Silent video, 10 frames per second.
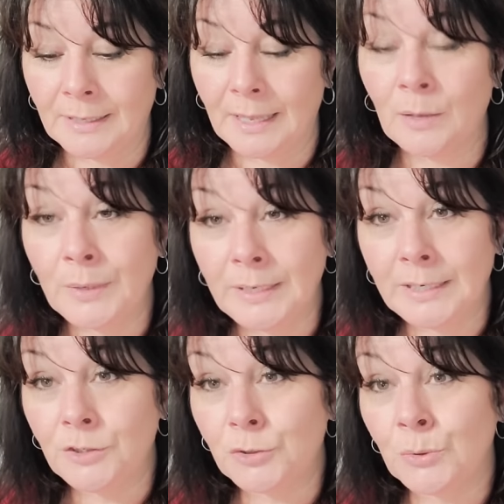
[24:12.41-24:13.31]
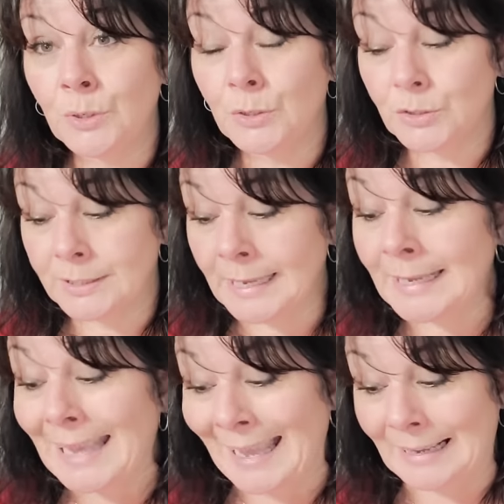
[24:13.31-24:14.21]
and we need you to
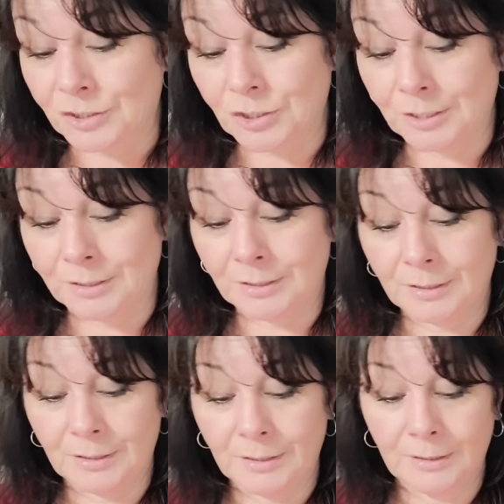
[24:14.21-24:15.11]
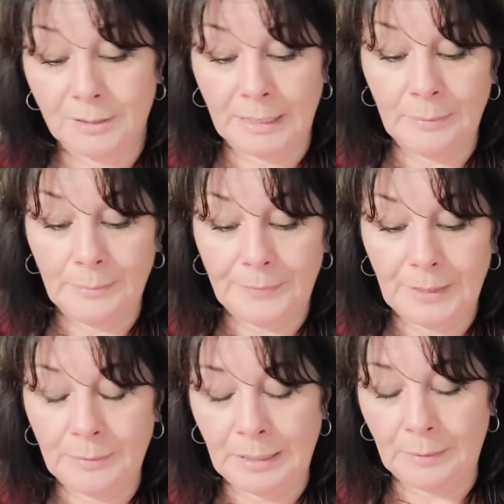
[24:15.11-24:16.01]
take action. Yep,
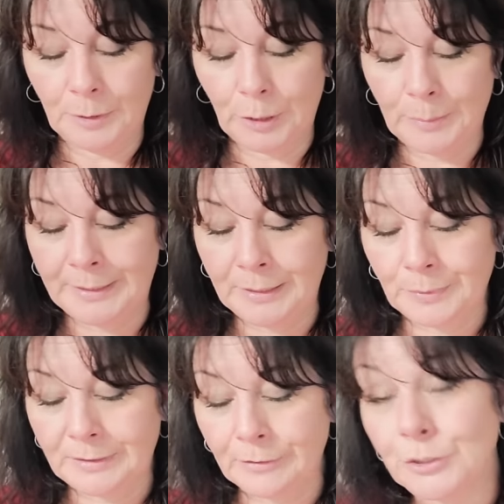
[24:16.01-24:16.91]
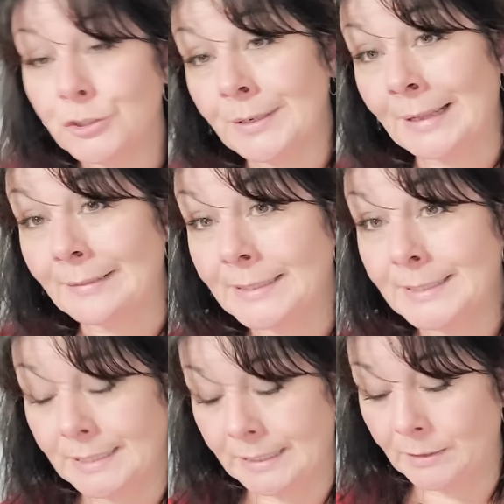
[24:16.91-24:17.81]
yep, yep. Hermit in reverse. You're not
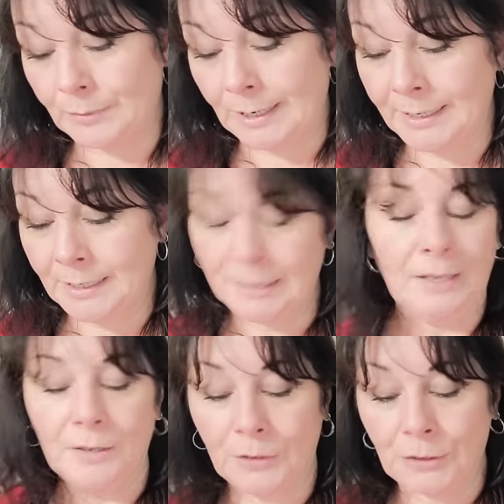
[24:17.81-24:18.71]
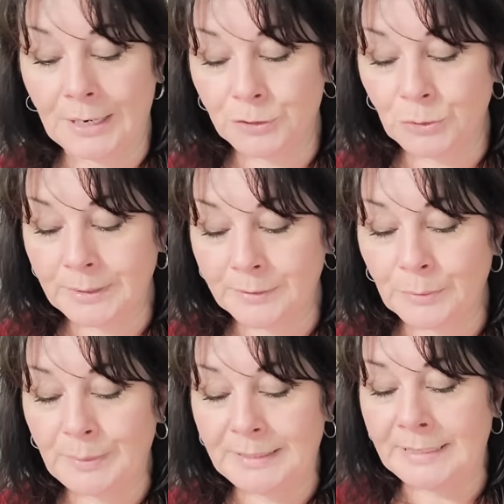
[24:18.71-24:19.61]
listening, right? You're not doing the
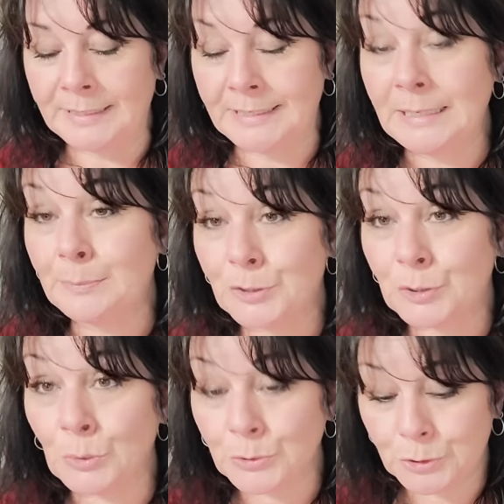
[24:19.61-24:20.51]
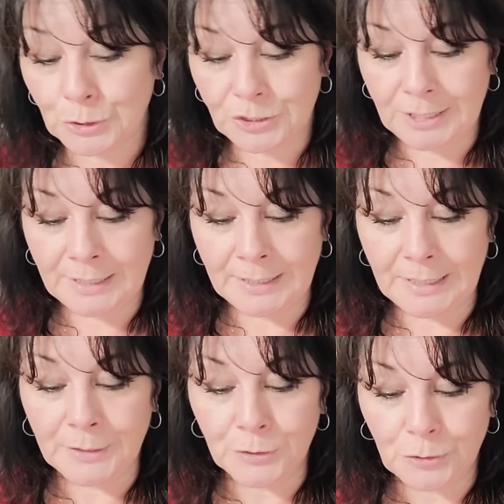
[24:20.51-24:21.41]
the deep soul searching and
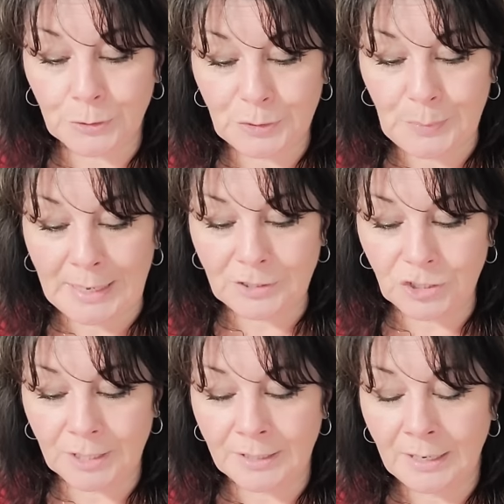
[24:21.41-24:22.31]
introspection